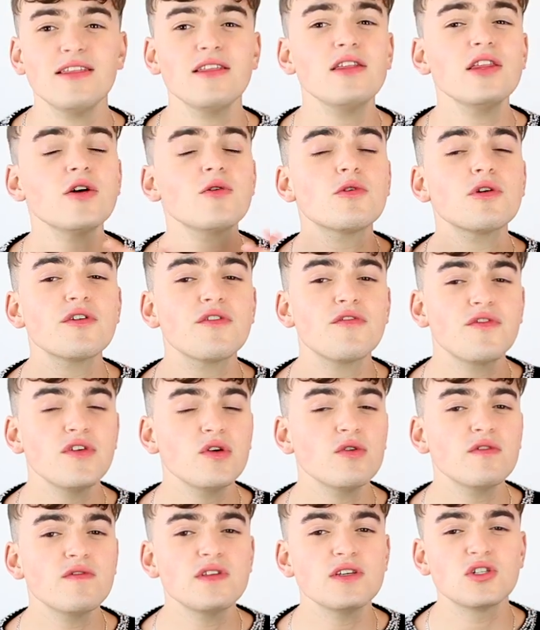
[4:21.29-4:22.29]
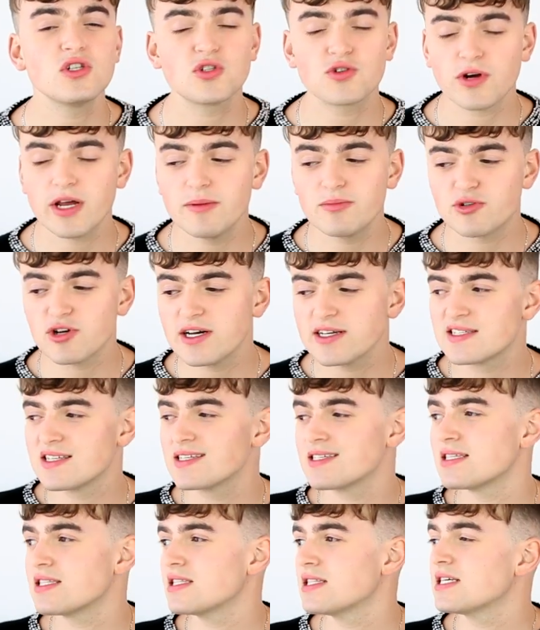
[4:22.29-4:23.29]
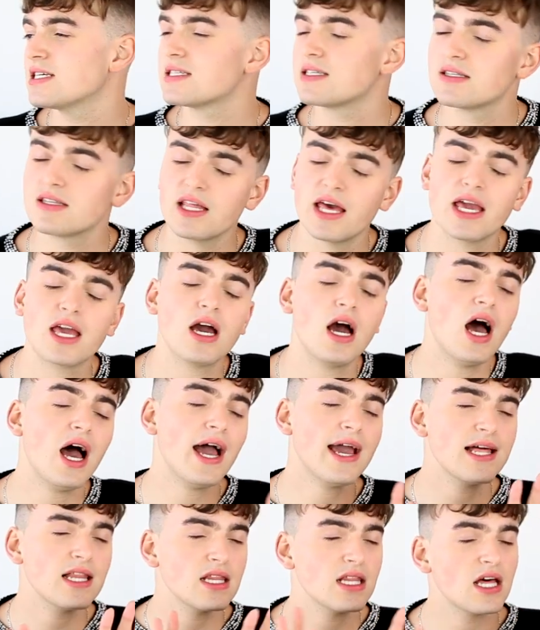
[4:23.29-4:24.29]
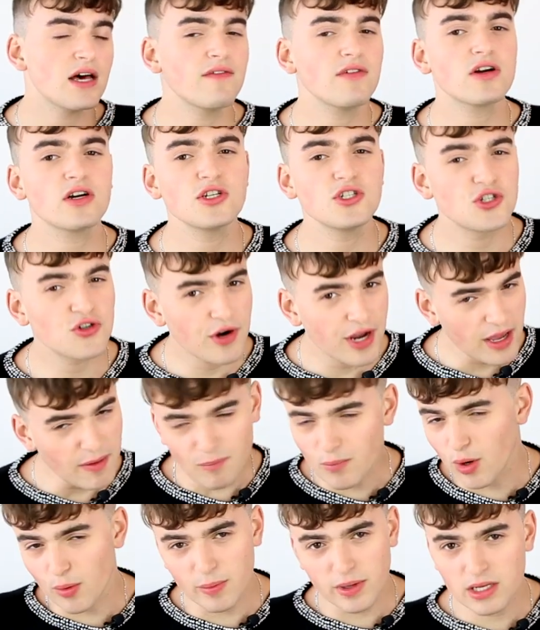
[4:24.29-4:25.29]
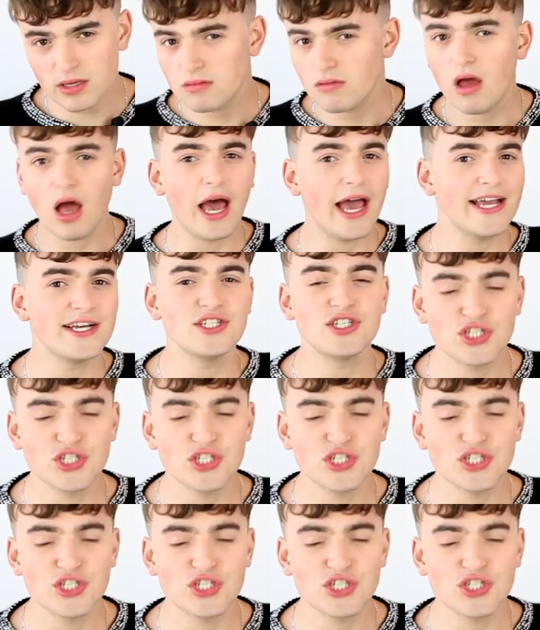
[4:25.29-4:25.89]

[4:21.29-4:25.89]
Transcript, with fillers: And then there were a few of these drape dresses, and listen, like, I love a good drape moment. I